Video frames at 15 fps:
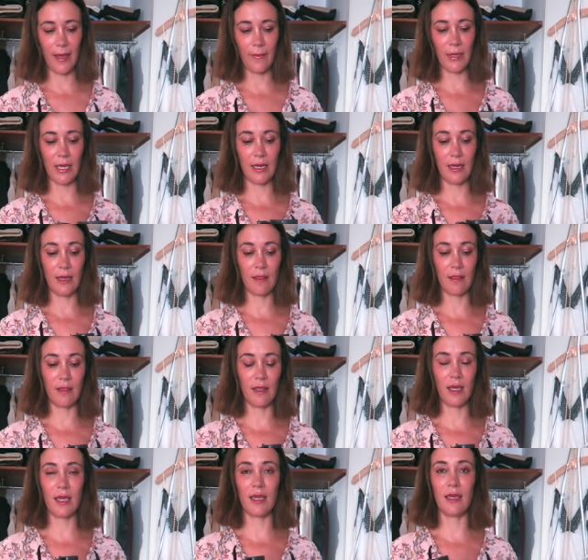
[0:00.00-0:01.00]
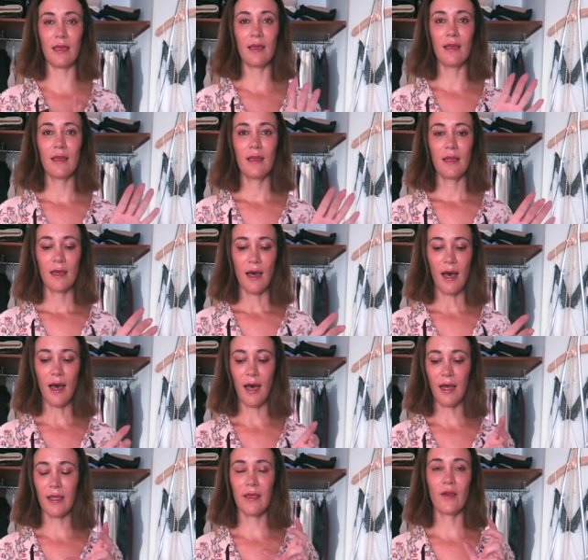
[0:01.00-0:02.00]
I mean, they
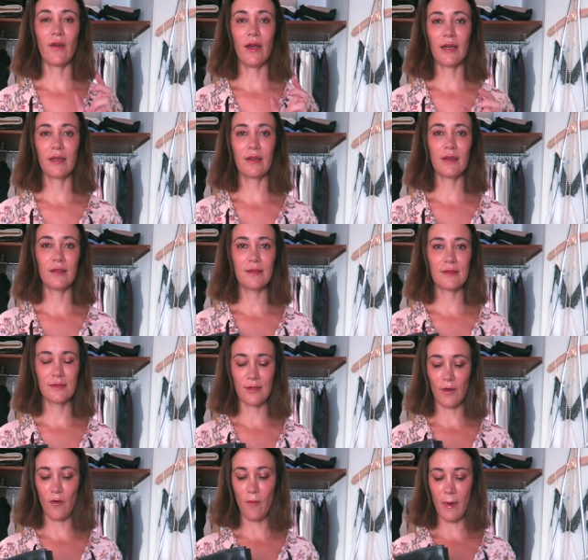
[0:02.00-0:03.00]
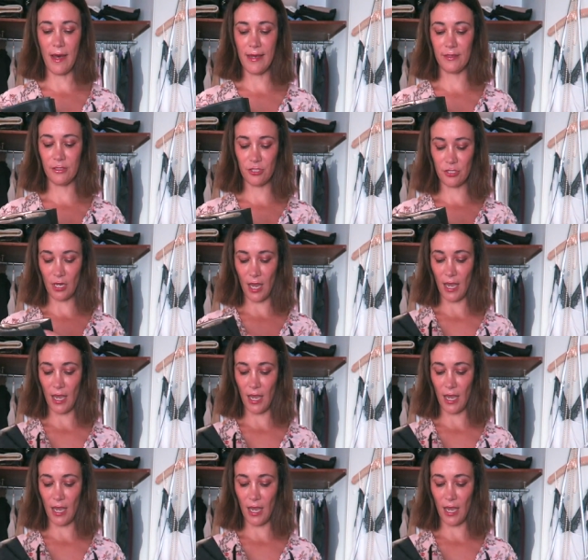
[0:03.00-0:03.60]
hug your ankles so much